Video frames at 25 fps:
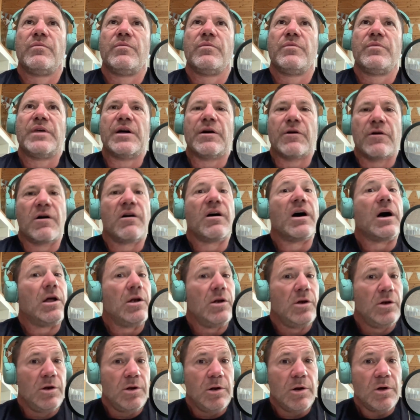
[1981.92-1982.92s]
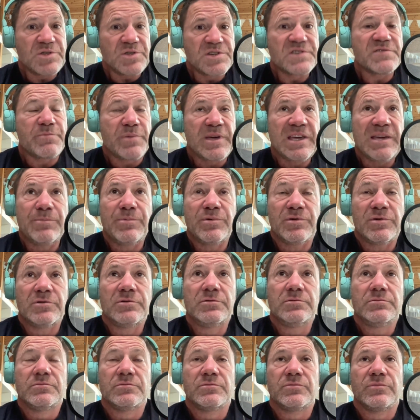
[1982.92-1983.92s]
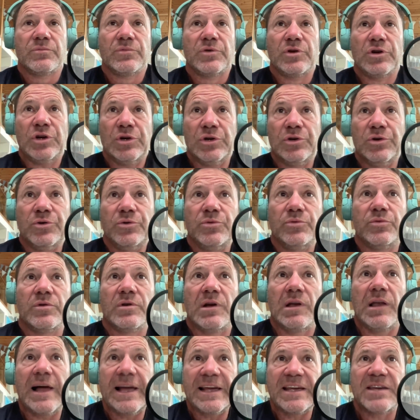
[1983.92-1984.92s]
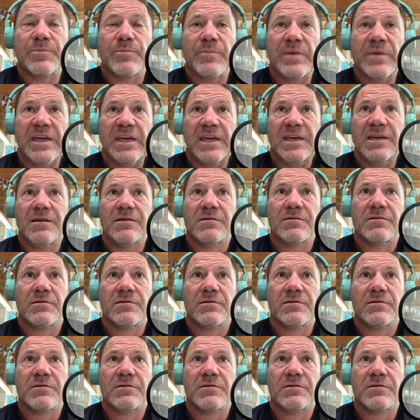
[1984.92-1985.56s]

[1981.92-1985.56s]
There are a lot of people who, like me,